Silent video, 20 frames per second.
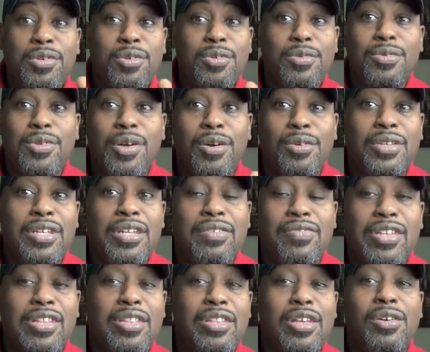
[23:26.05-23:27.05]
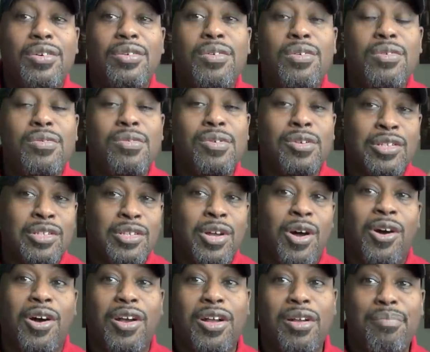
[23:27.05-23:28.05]
you don't even know who will
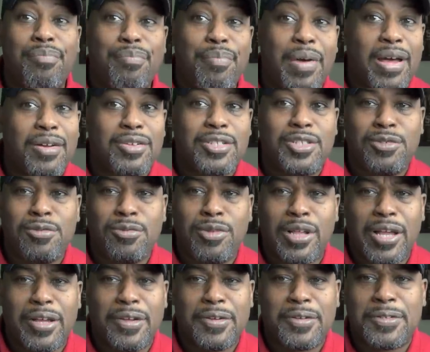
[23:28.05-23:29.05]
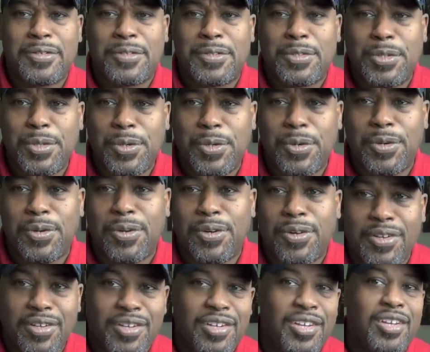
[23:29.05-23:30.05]
talk about you like a
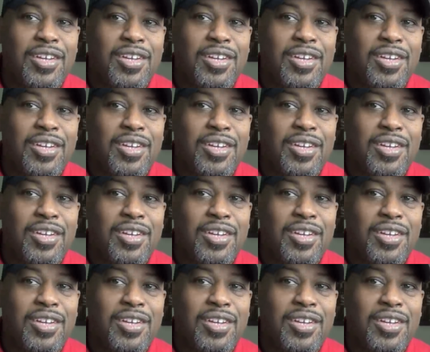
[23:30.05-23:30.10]
dog.